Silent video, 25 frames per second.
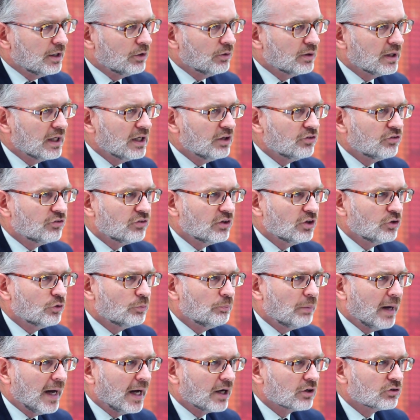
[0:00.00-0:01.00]
Now against
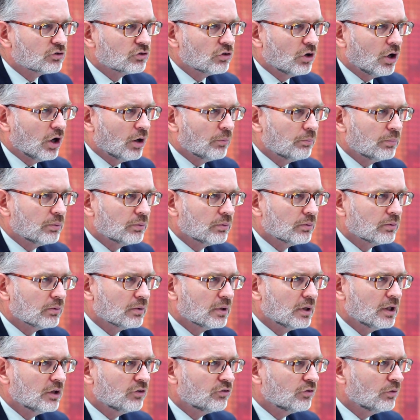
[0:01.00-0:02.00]
this backdrop,
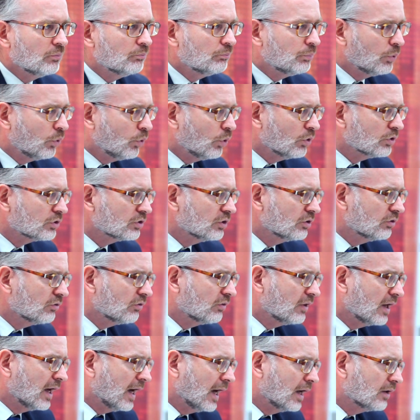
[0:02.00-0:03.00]
it's
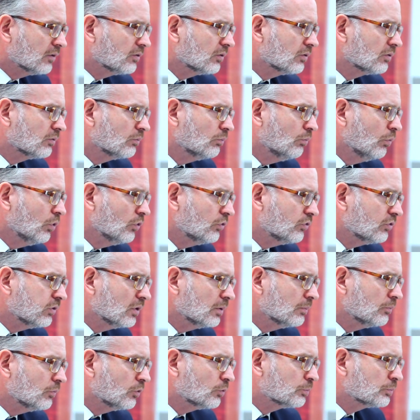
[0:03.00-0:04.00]
important that
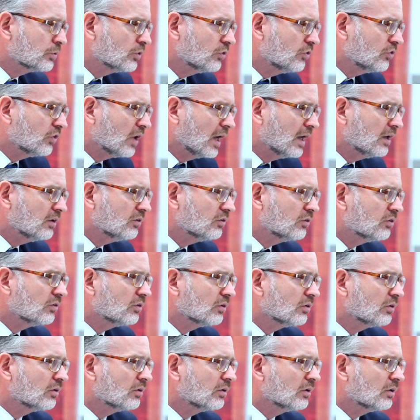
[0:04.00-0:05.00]
Muslims present